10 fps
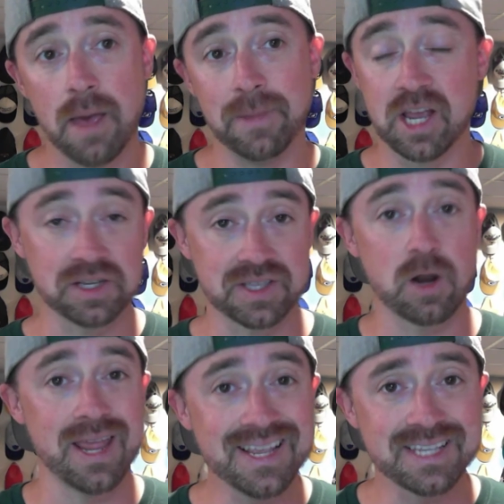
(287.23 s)
because
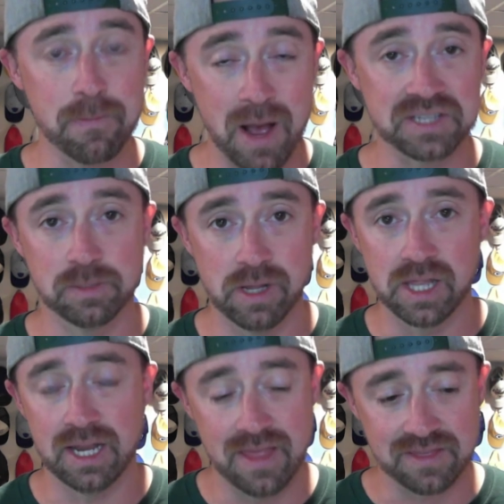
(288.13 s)
there is a
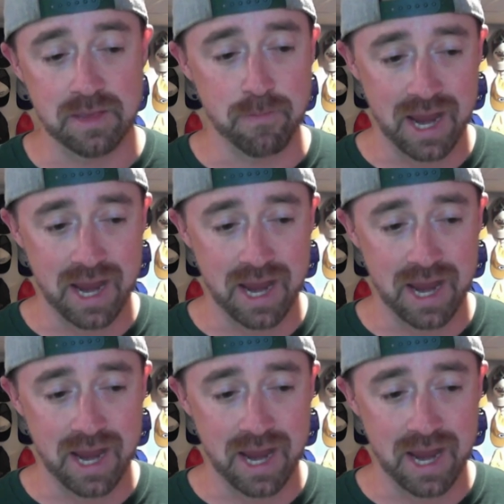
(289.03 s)
possibility that the